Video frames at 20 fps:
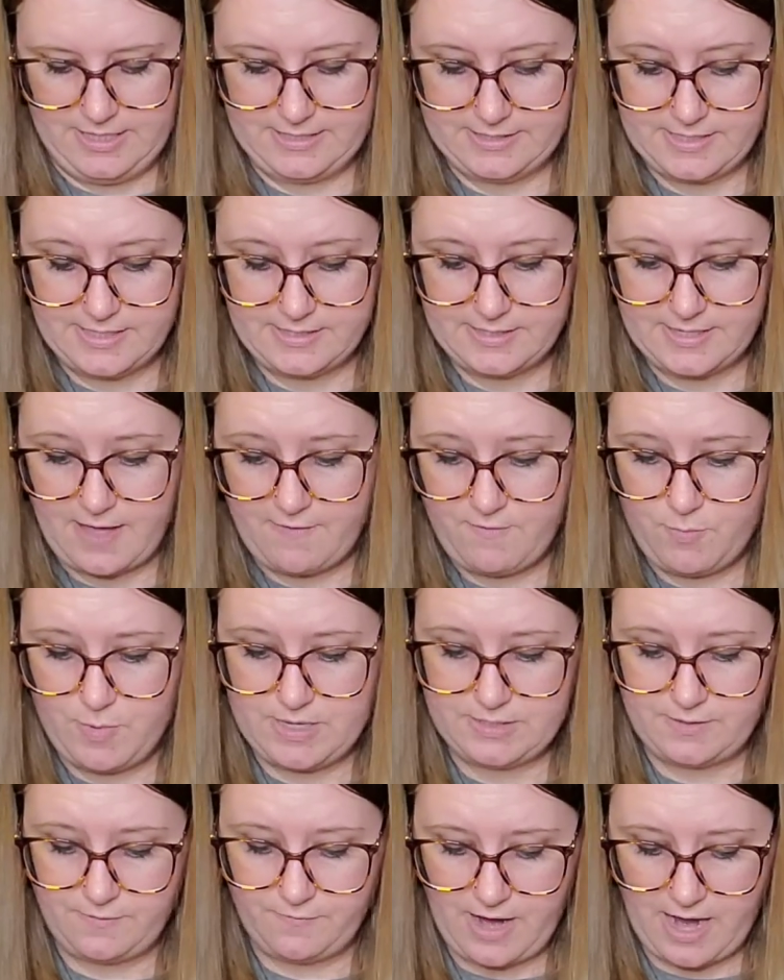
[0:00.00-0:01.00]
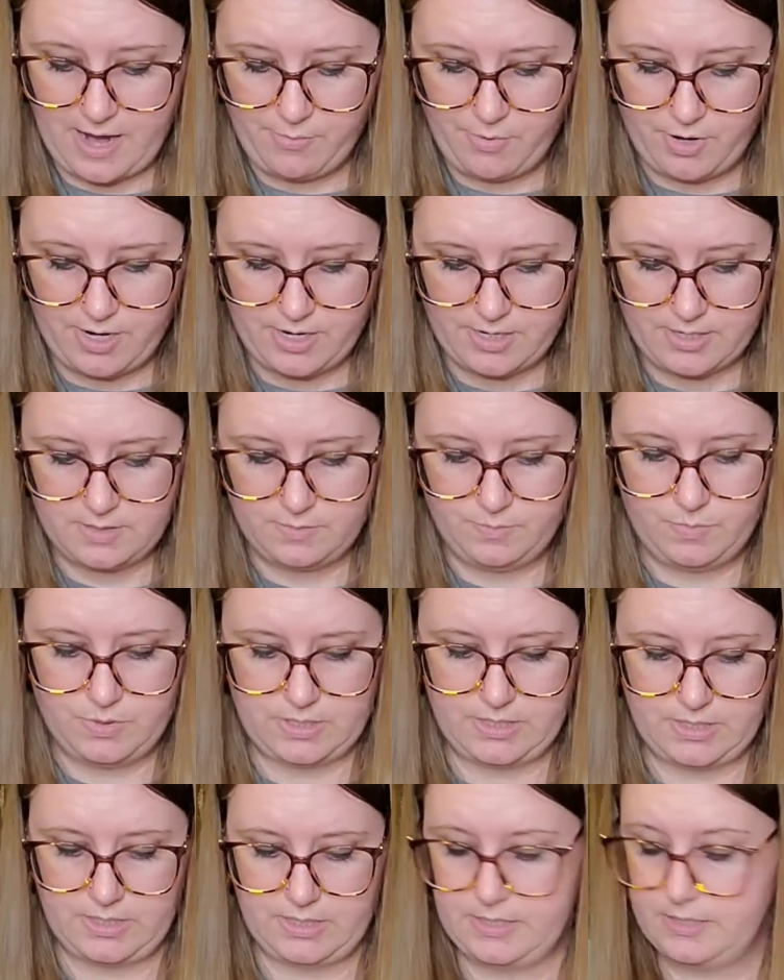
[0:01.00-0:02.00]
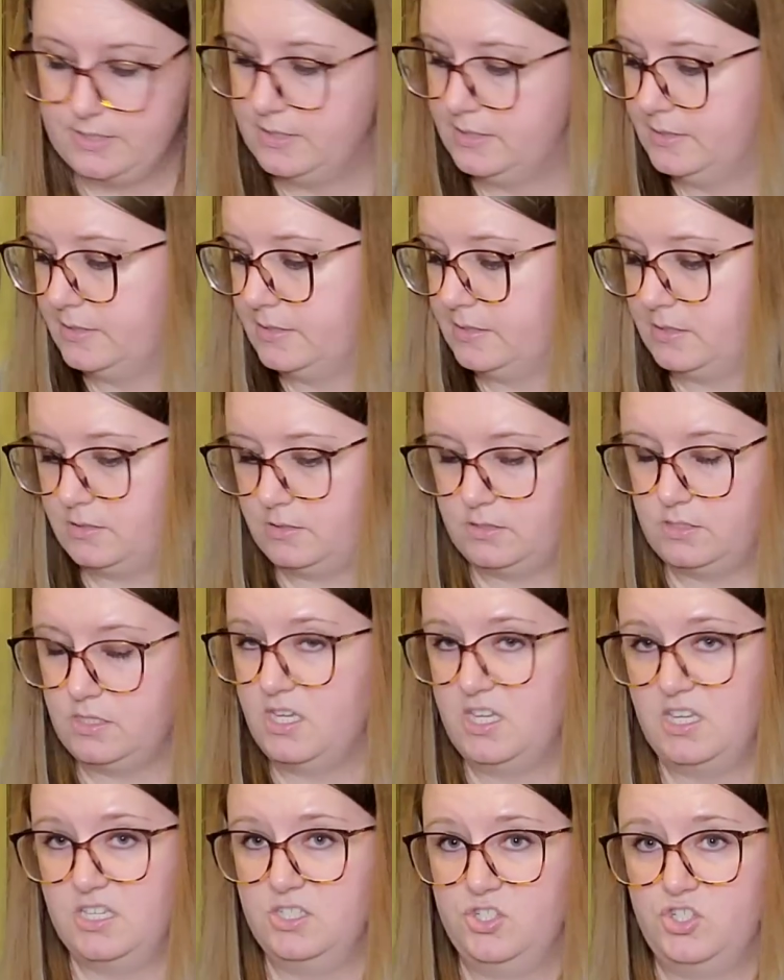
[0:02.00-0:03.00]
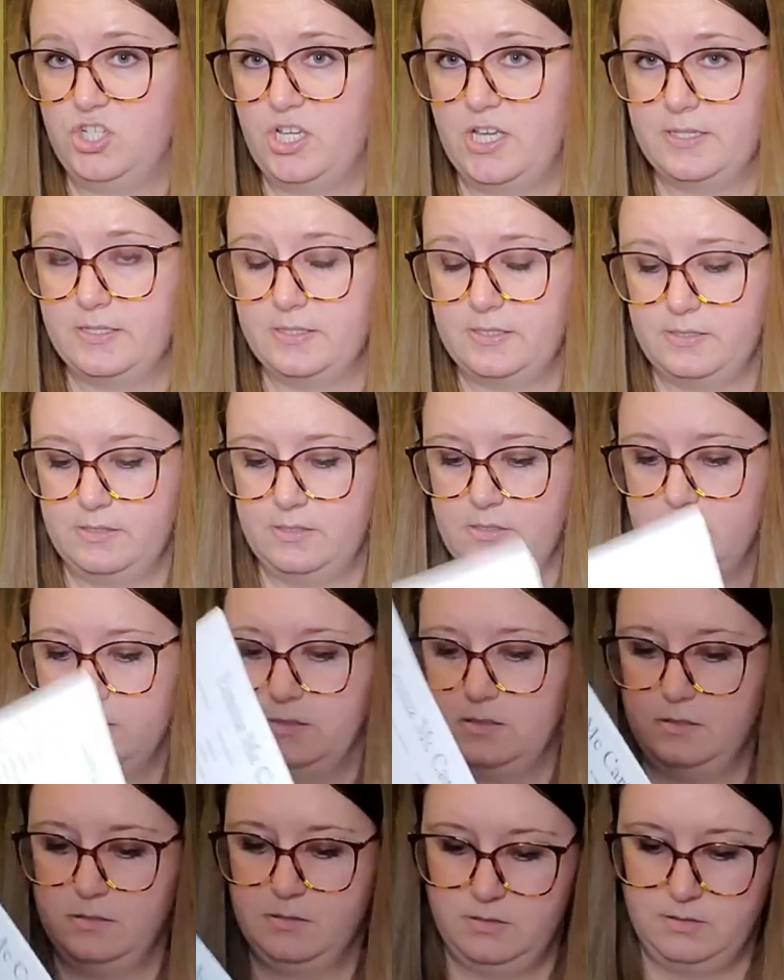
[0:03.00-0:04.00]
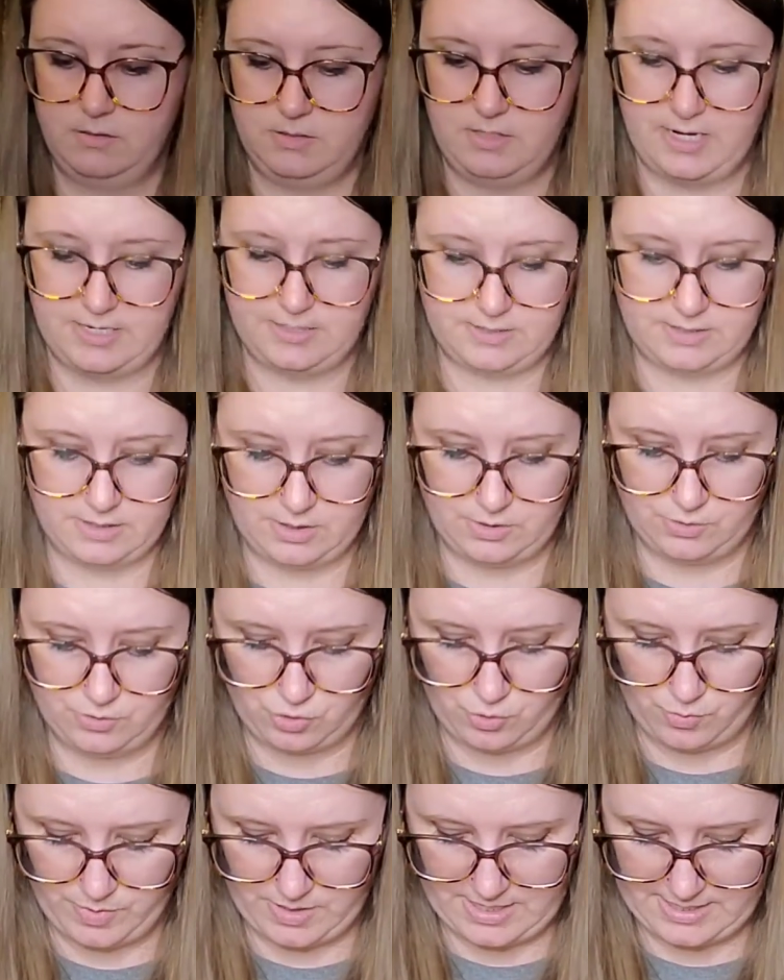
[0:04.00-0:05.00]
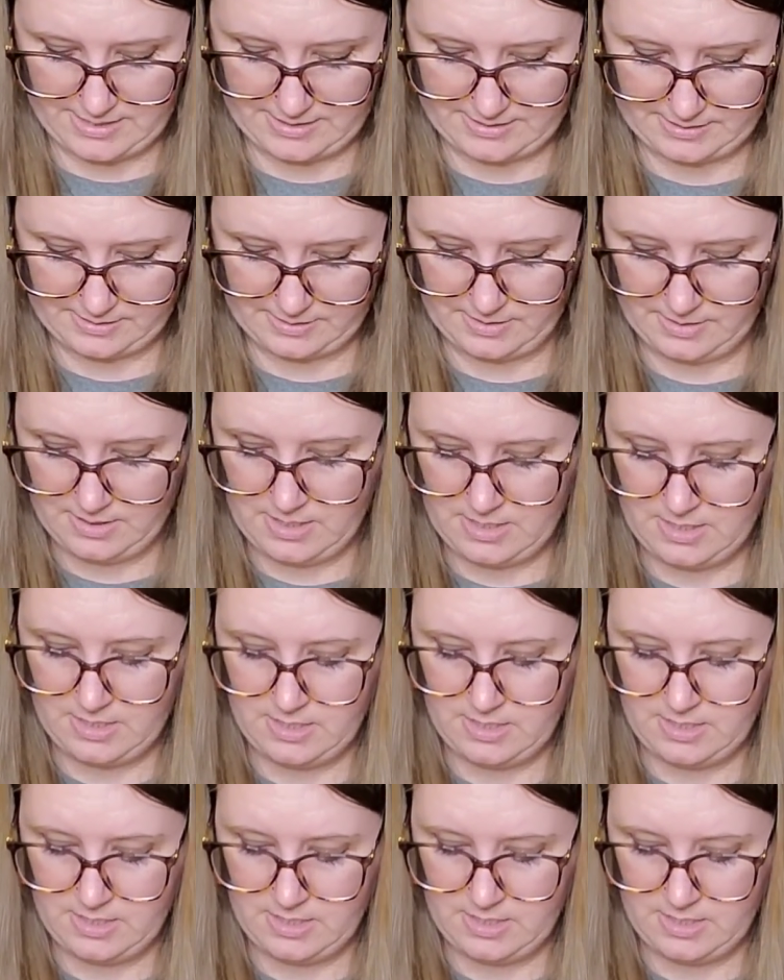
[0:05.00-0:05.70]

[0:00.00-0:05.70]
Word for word: This doesn't have a piece of fabric because it just needs a neutral piece.